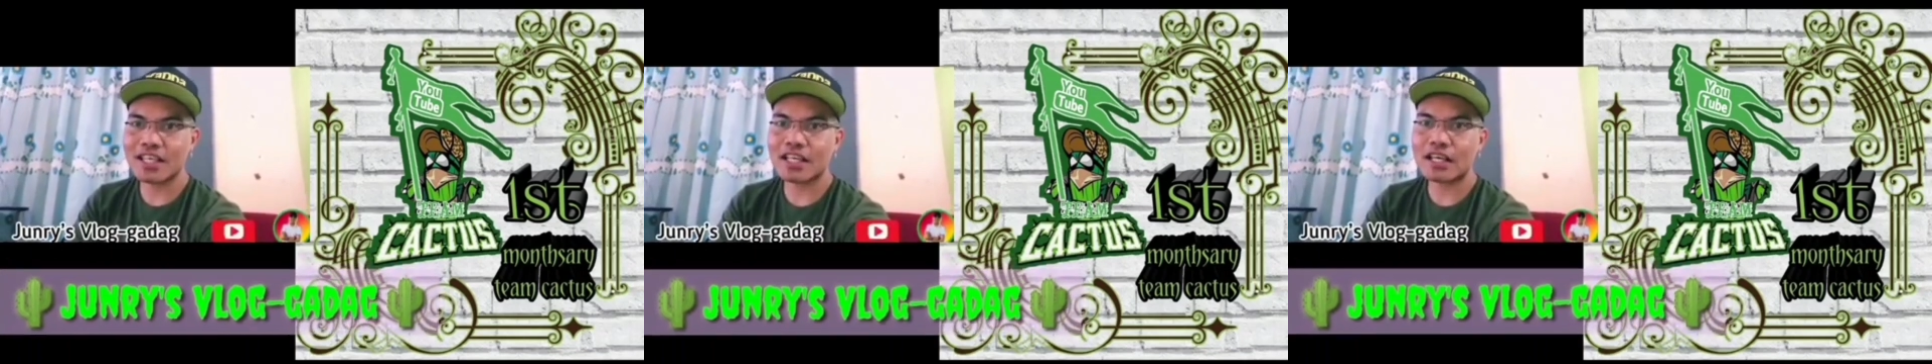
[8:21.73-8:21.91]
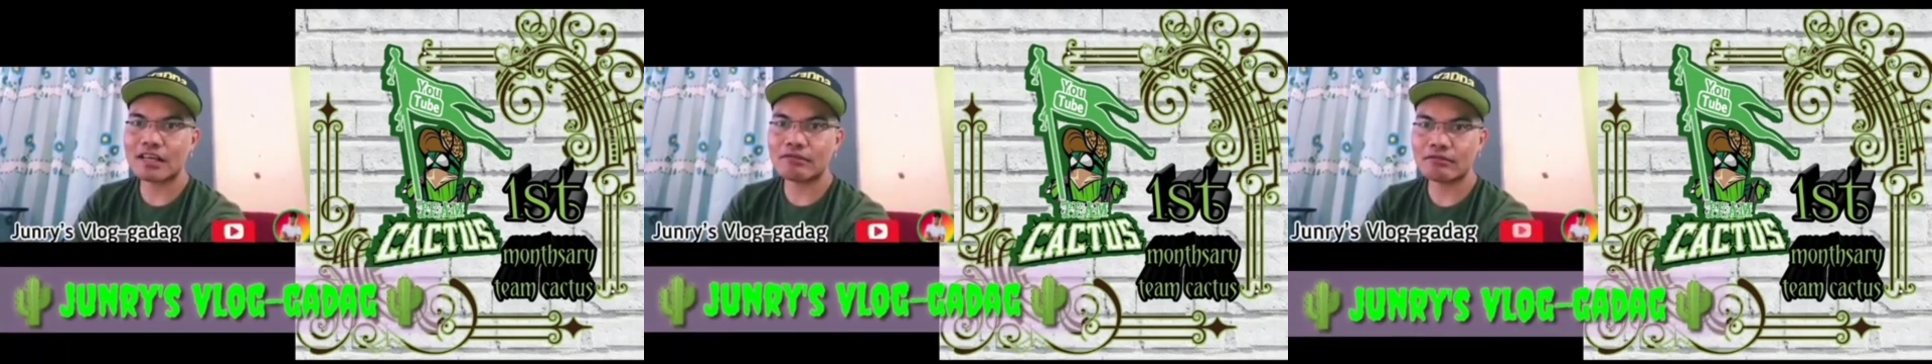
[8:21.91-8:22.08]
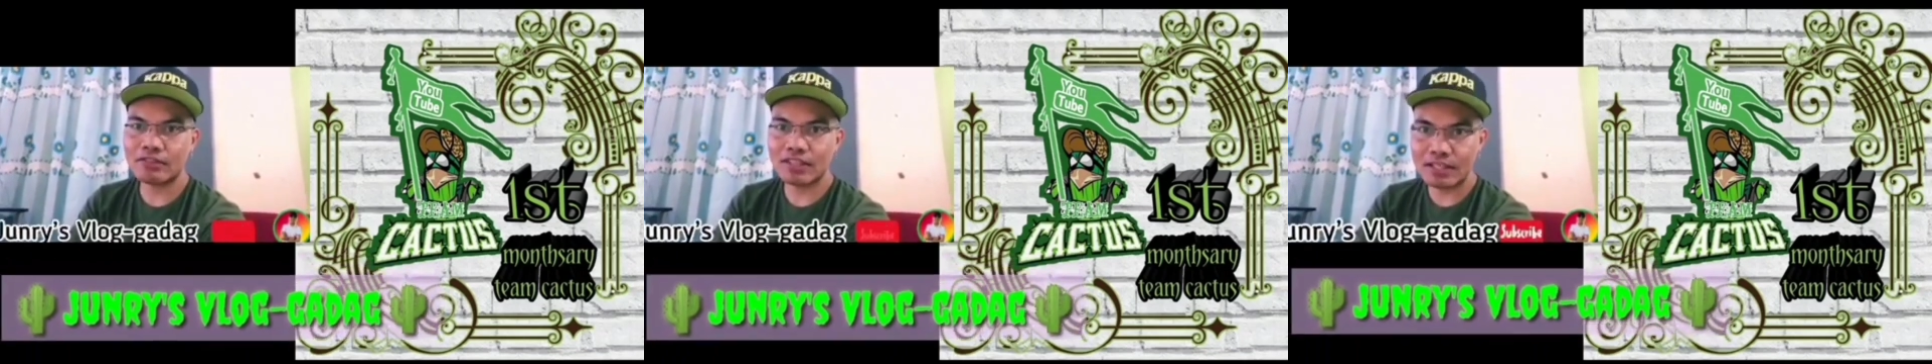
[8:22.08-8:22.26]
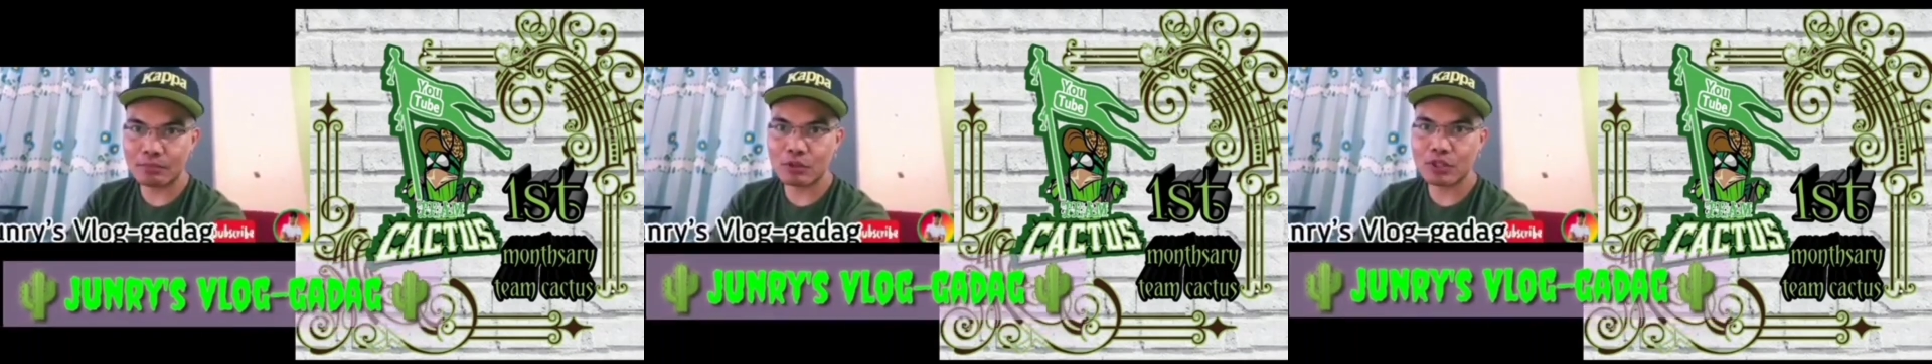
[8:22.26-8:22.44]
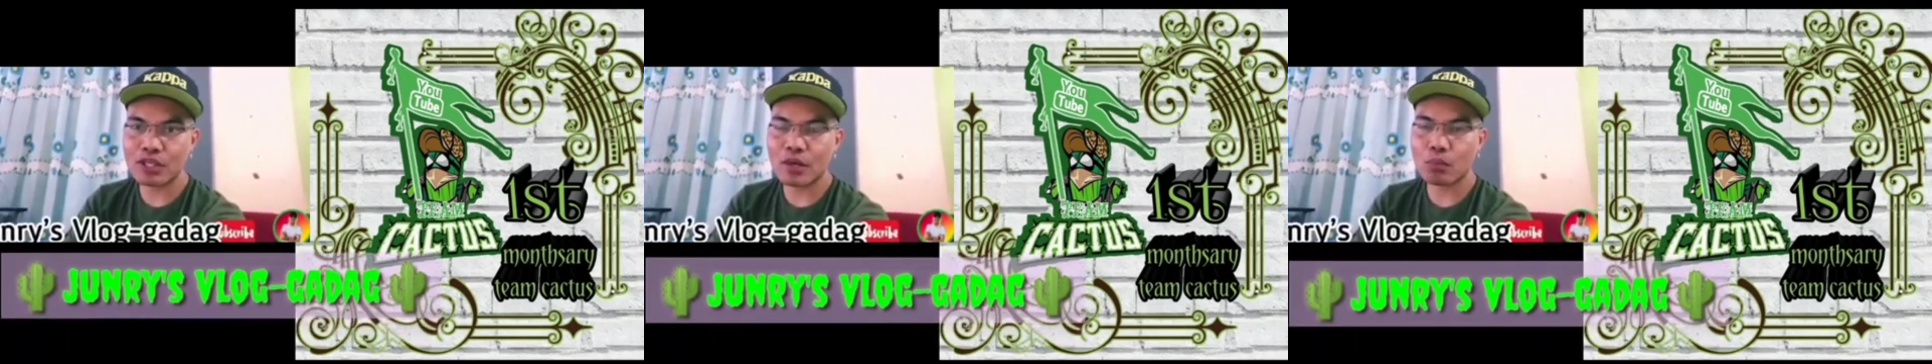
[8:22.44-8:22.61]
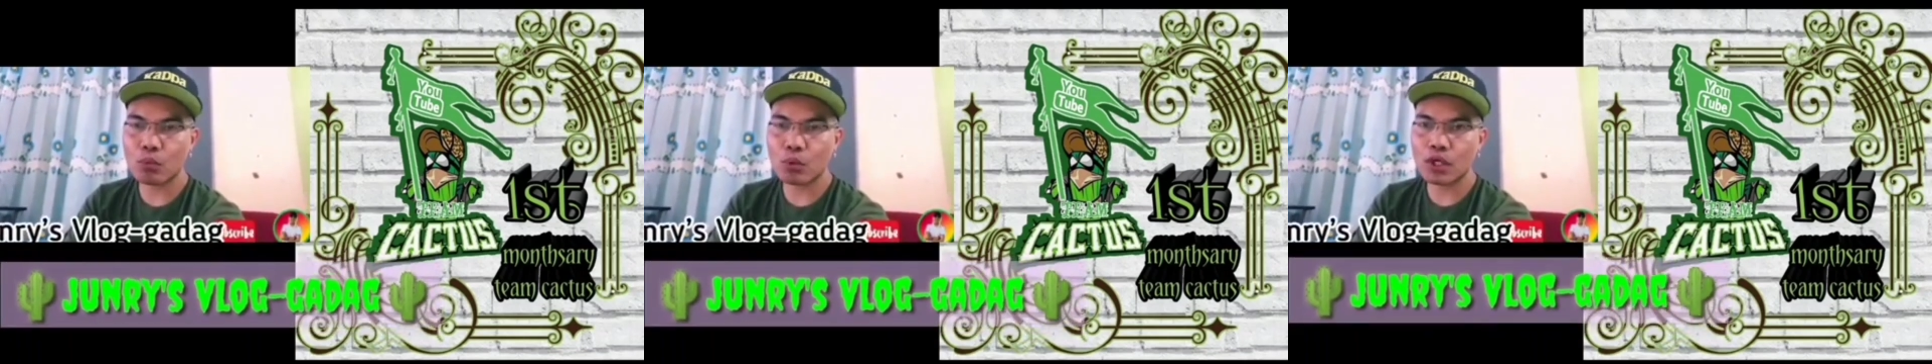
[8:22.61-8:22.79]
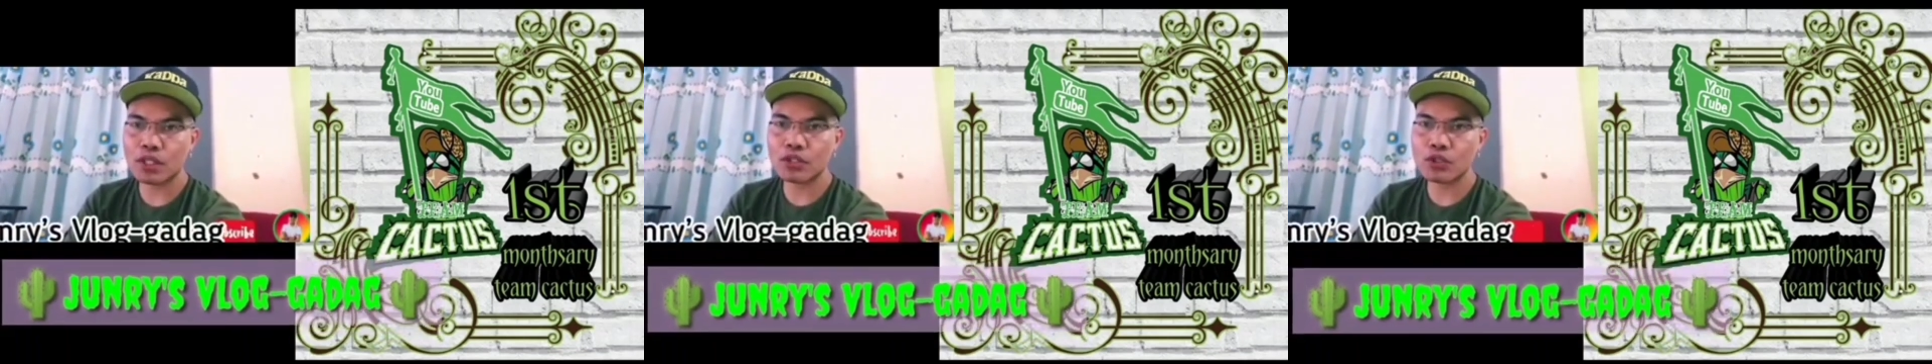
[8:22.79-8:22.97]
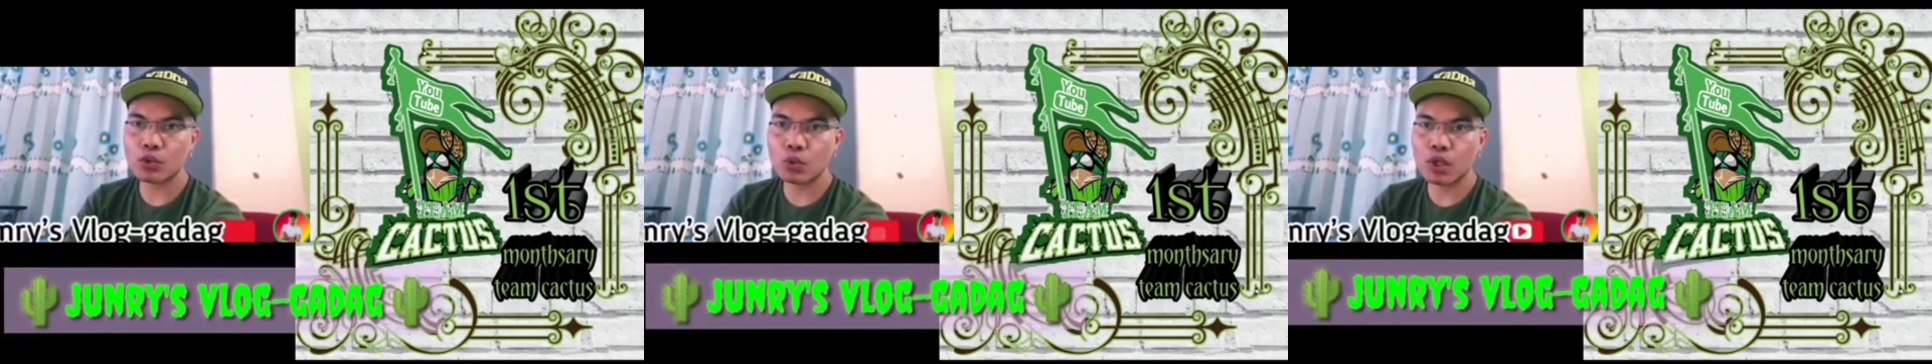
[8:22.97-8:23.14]
and flip
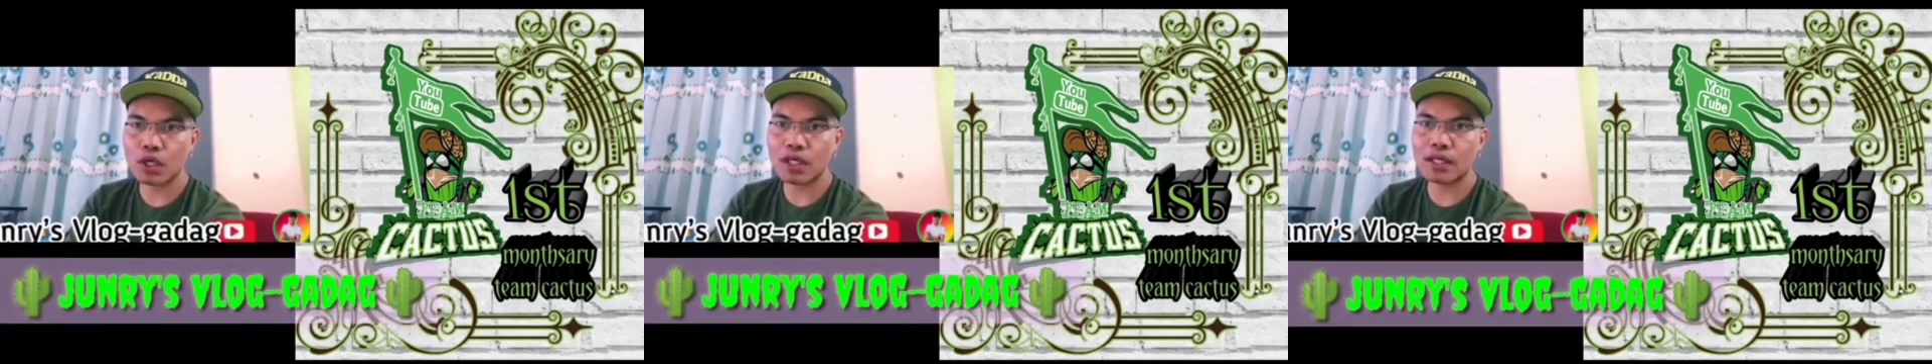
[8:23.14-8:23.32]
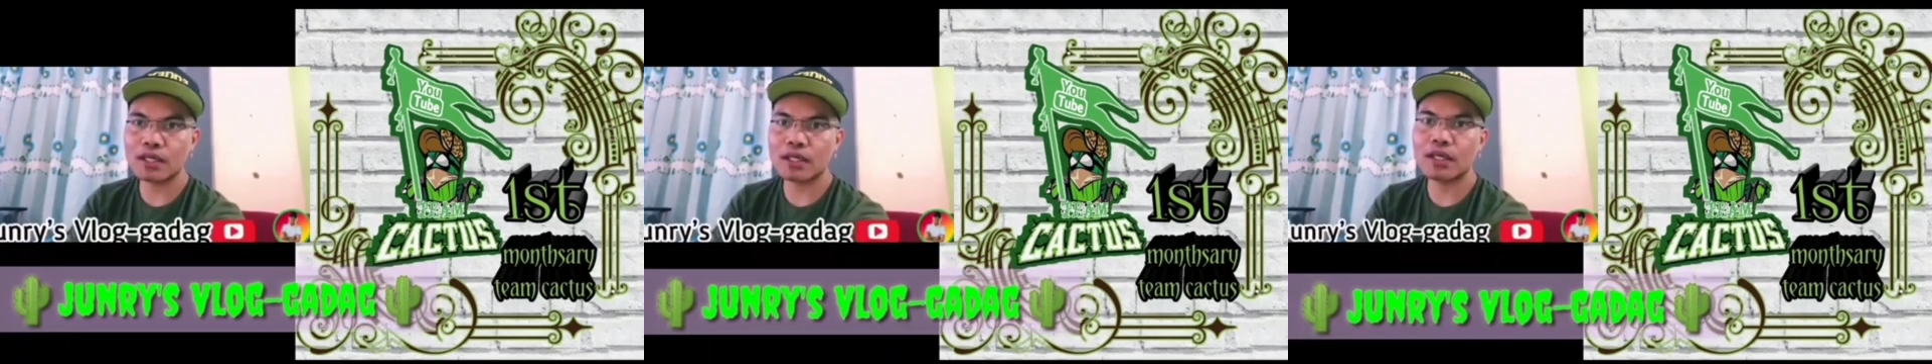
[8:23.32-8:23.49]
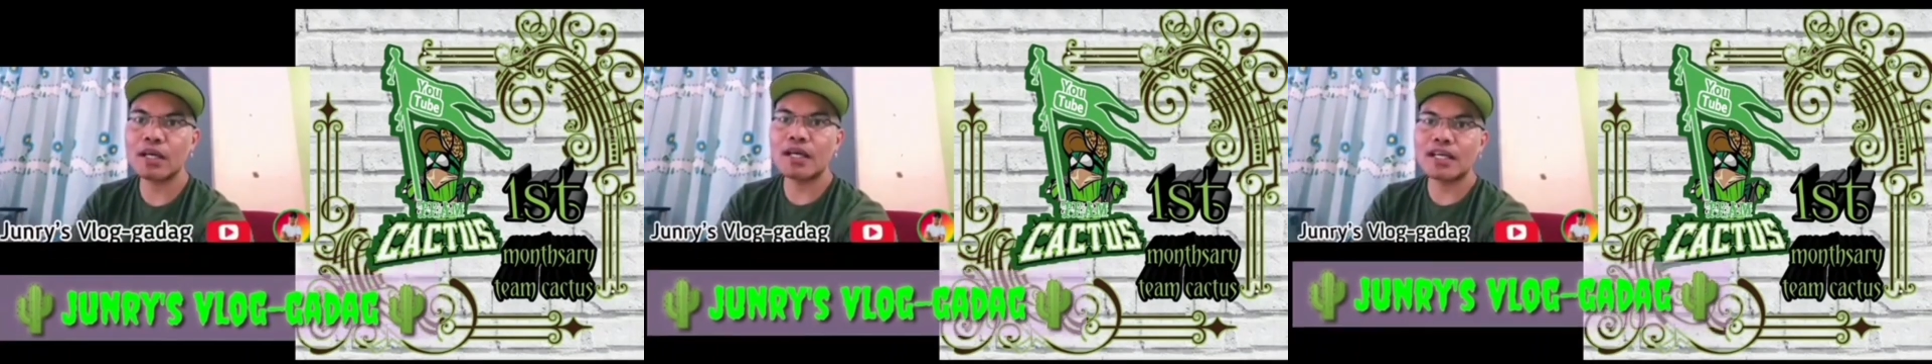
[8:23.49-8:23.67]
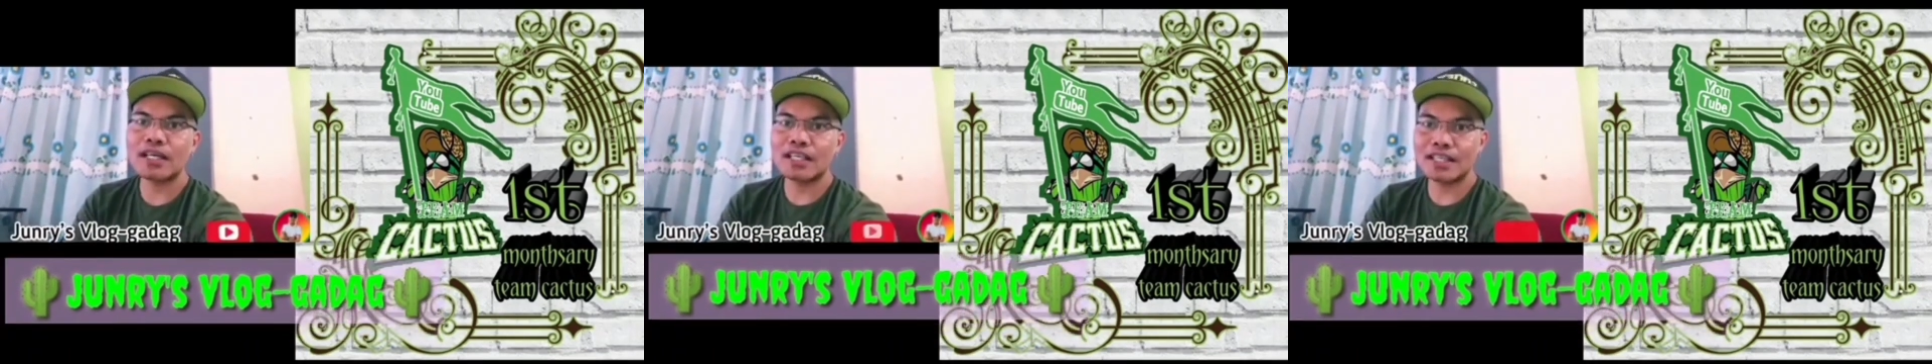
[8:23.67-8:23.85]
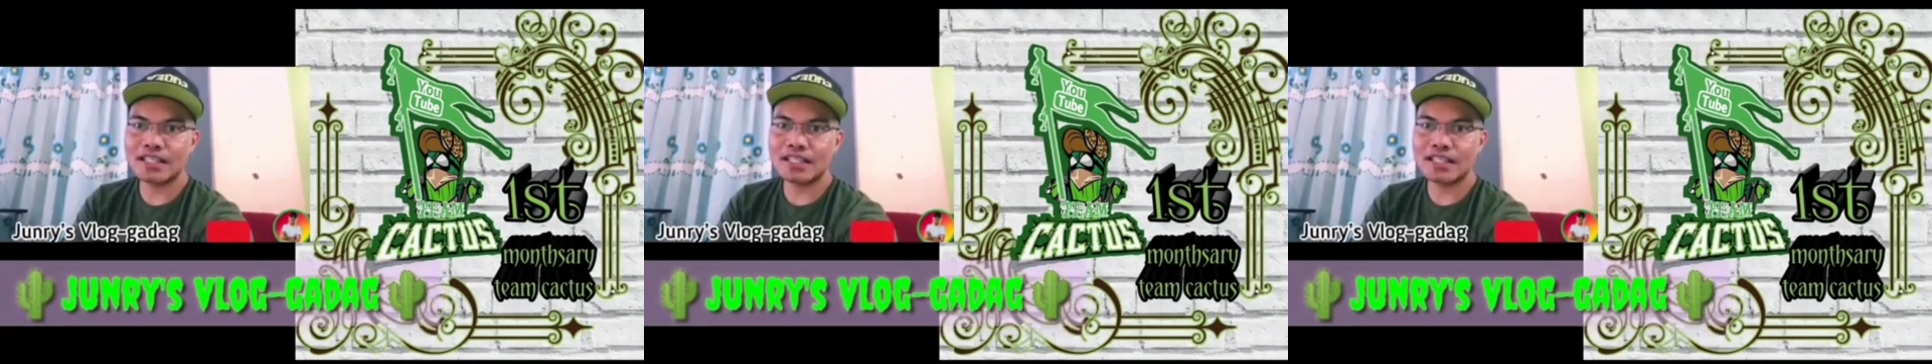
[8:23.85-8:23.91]
someone who are